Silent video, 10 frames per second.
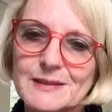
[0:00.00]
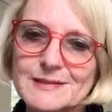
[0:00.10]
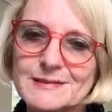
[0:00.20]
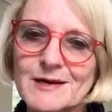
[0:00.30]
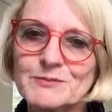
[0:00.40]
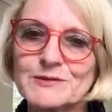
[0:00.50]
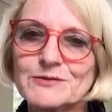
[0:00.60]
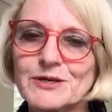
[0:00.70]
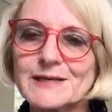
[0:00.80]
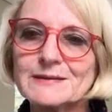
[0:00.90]
assignment
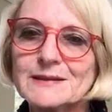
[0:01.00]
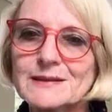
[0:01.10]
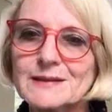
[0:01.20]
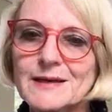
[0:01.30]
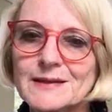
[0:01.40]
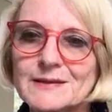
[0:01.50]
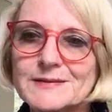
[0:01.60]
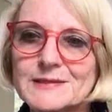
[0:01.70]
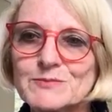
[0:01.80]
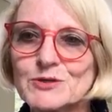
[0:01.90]
3, and I'll
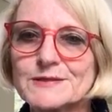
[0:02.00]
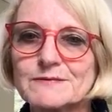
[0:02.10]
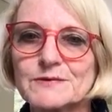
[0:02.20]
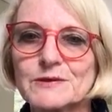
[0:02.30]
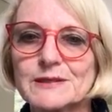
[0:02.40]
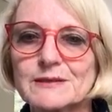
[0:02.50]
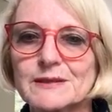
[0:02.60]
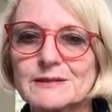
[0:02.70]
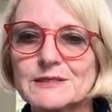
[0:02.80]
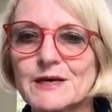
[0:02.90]
see most of you in
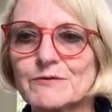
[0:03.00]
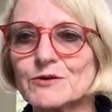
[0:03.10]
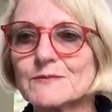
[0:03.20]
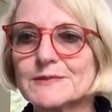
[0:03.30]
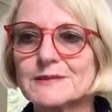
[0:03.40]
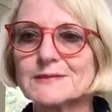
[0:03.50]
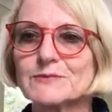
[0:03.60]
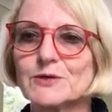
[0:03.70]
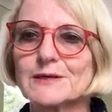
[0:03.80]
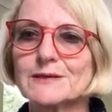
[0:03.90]
the chat rooms
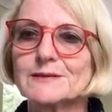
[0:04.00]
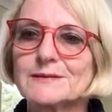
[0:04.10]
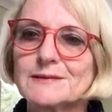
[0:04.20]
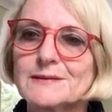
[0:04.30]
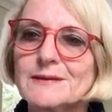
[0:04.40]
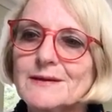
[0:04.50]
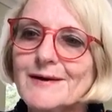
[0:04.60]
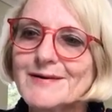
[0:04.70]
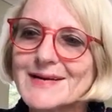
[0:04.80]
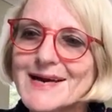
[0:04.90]
this week.
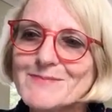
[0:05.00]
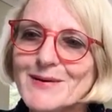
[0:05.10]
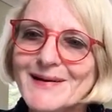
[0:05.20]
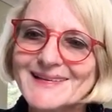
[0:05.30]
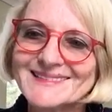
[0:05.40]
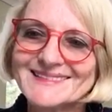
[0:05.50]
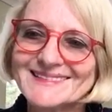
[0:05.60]
Okay, bye.